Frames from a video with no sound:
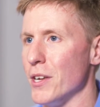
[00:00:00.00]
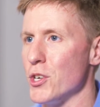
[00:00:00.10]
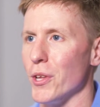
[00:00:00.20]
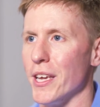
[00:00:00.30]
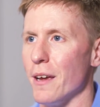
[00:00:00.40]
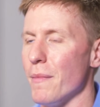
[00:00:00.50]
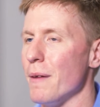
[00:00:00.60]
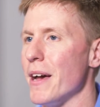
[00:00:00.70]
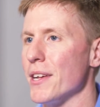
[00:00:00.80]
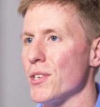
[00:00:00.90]
eventually
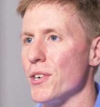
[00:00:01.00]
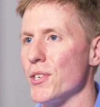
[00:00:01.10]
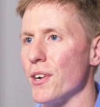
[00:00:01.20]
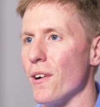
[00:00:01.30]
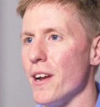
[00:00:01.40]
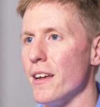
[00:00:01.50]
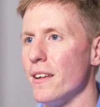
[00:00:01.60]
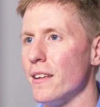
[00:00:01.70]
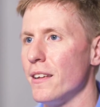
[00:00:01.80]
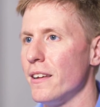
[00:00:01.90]
get my master's
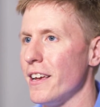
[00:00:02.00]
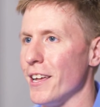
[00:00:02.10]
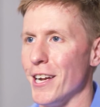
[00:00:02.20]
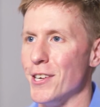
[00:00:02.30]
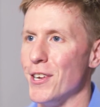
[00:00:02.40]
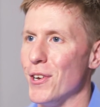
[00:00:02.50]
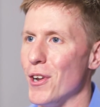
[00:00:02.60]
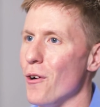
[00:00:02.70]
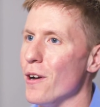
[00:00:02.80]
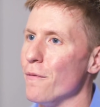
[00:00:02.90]
degree. And I
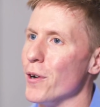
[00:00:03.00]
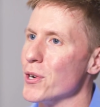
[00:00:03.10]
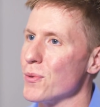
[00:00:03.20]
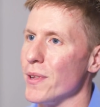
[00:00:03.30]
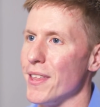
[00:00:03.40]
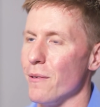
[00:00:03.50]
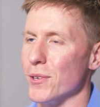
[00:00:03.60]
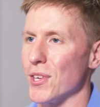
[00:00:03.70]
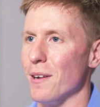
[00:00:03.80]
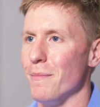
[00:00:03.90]
didn't know at first what
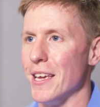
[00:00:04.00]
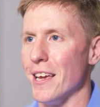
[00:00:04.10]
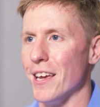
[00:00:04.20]
that was going to